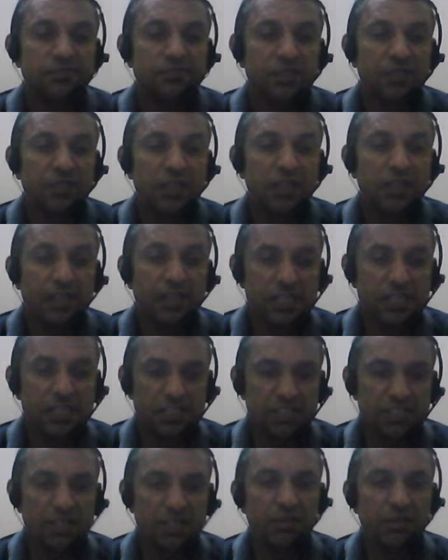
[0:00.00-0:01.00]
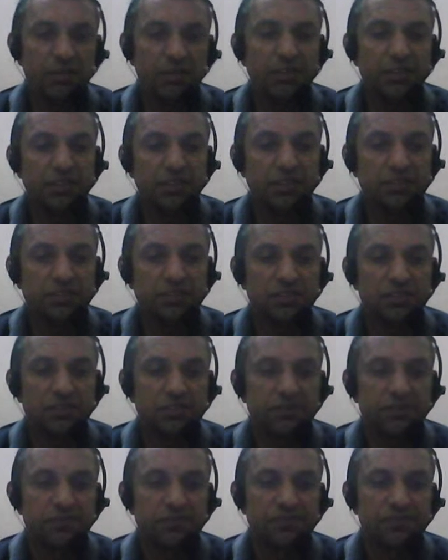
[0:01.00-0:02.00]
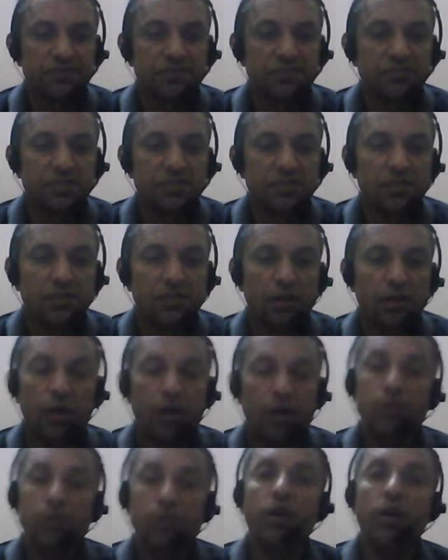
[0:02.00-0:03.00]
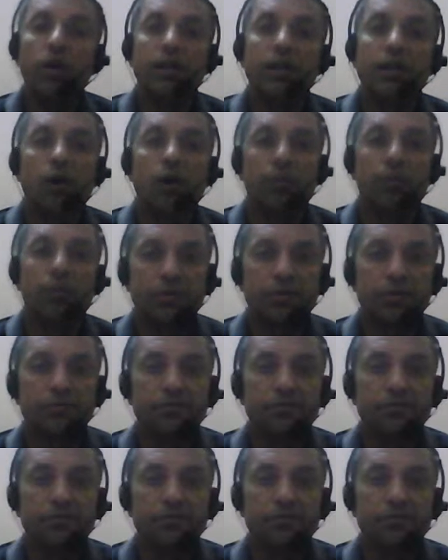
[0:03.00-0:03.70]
reaction abilities, how to adopt